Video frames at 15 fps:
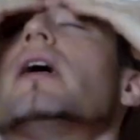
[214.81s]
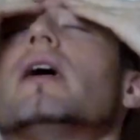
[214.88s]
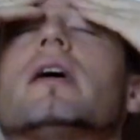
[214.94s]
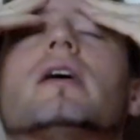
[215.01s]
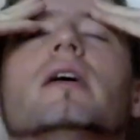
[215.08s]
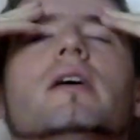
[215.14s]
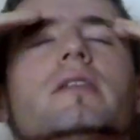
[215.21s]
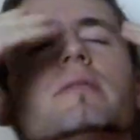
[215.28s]
I
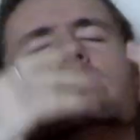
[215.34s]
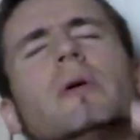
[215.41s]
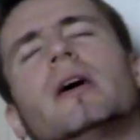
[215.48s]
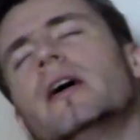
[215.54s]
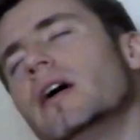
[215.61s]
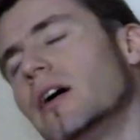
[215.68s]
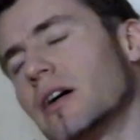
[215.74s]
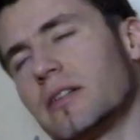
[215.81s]
can't, my
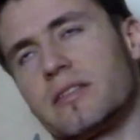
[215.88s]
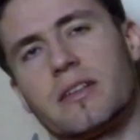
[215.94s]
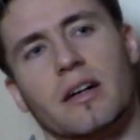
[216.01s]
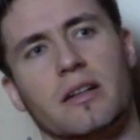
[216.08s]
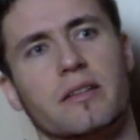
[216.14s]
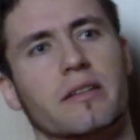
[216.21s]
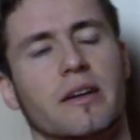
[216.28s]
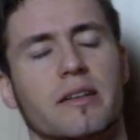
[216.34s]
heart
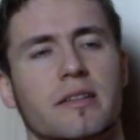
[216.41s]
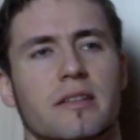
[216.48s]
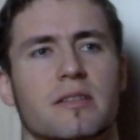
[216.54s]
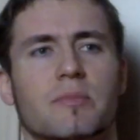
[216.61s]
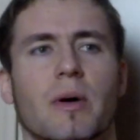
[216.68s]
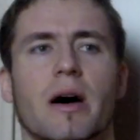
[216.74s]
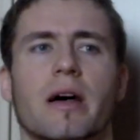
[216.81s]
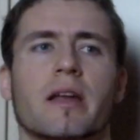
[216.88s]
can't take
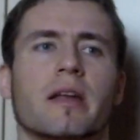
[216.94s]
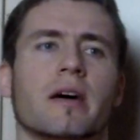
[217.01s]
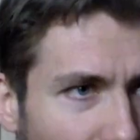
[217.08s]
this, man.